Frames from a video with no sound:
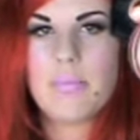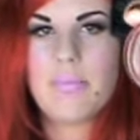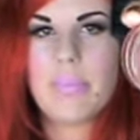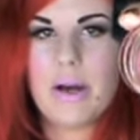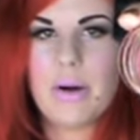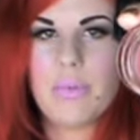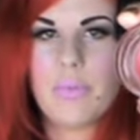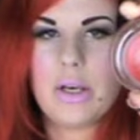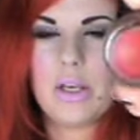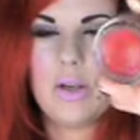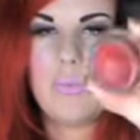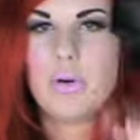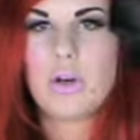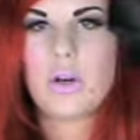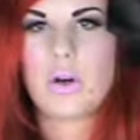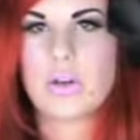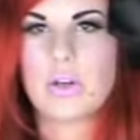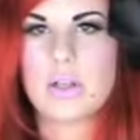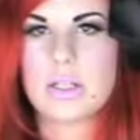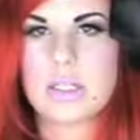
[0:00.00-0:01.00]
but when you put
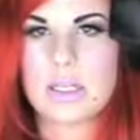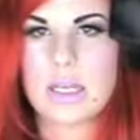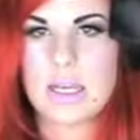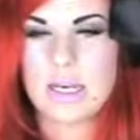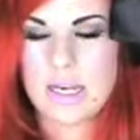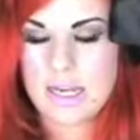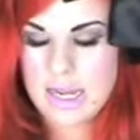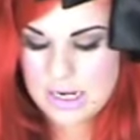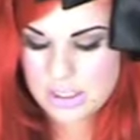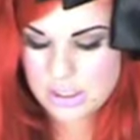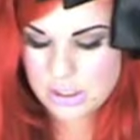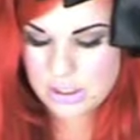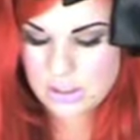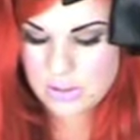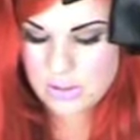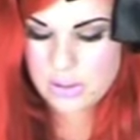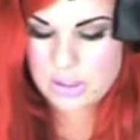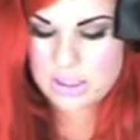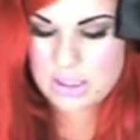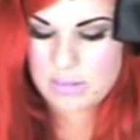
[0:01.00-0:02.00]
it on your skin it actually
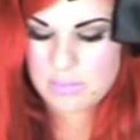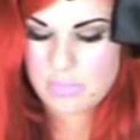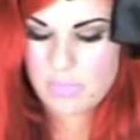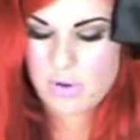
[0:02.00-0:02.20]
goes to